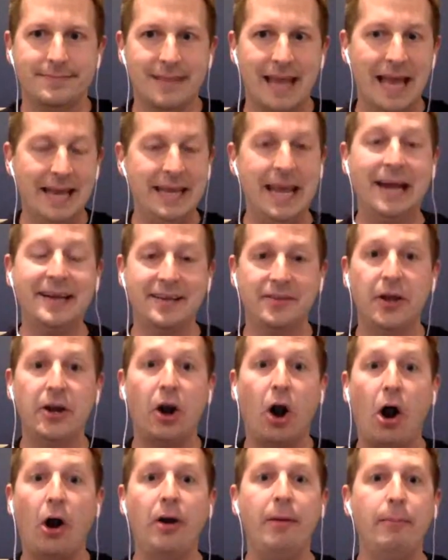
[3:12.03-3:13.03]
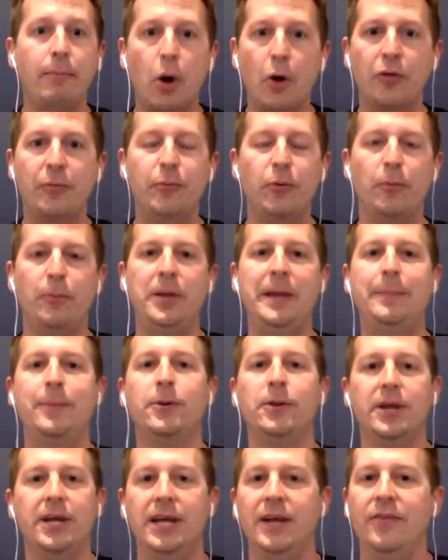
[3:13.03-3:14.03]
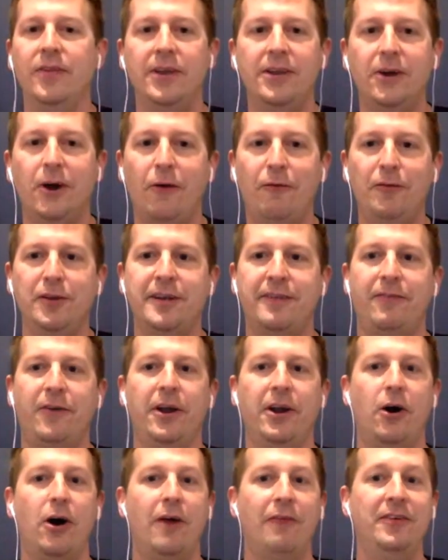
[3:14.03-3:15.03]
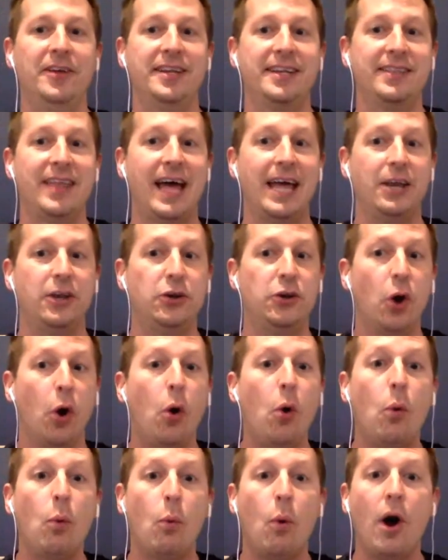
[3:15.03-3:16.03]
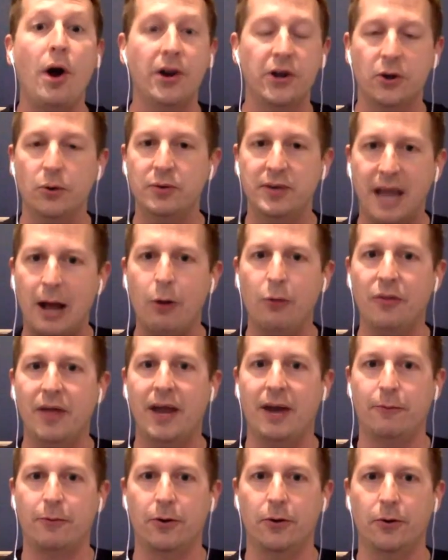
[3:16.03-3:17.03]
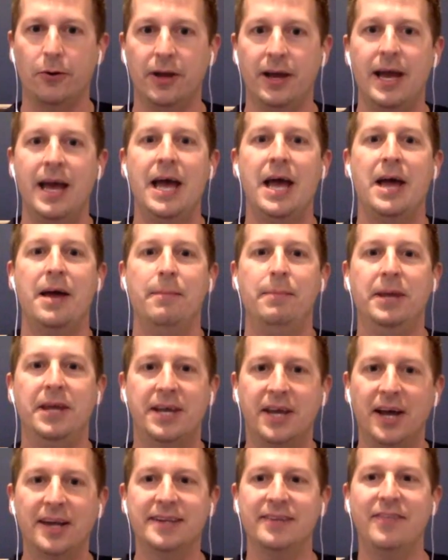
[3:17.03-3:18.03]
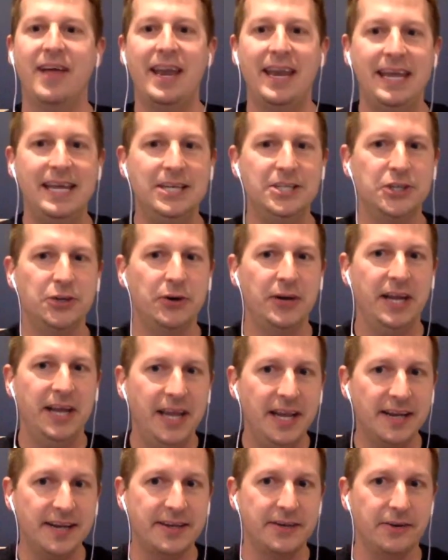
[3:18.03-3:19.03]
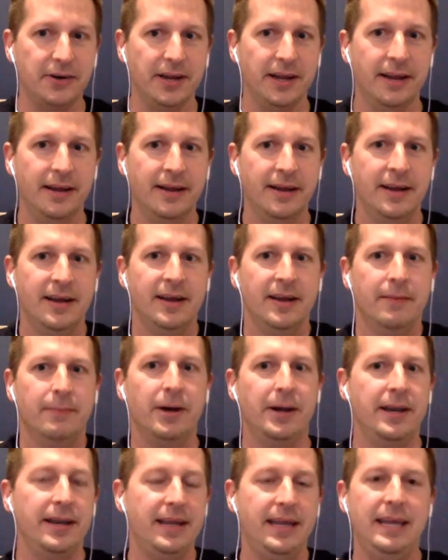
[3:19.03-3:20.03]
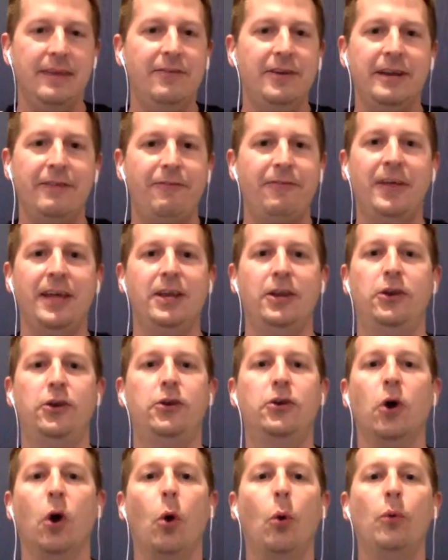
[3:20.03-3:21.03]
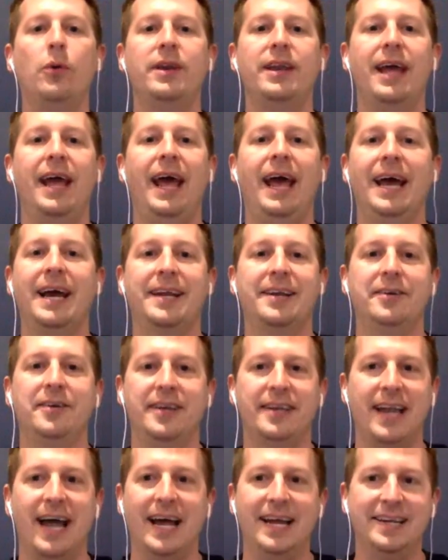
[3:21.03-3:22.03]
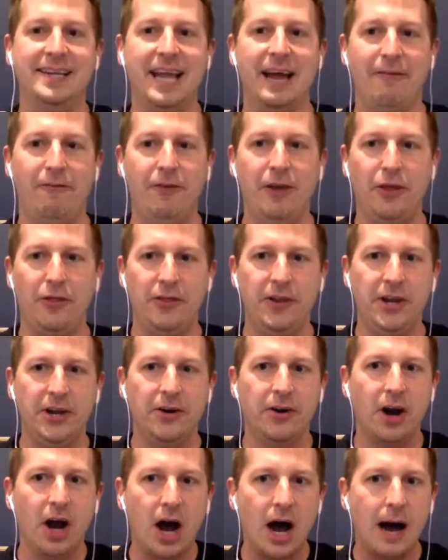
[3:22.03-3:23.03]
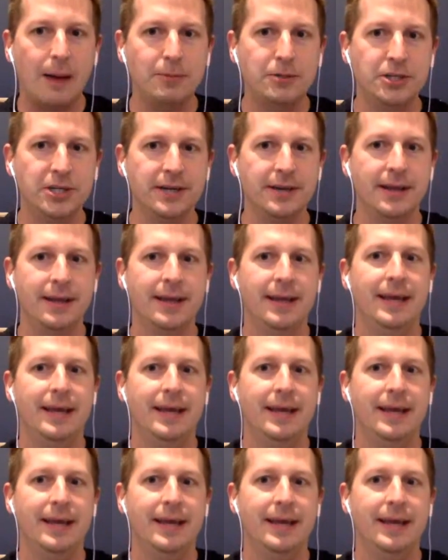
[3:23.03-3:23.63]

And yes, there are multiple people in the Dolphins front office that don't want to go down that road because of that injury history. But even if they don't exercise that fifth year option,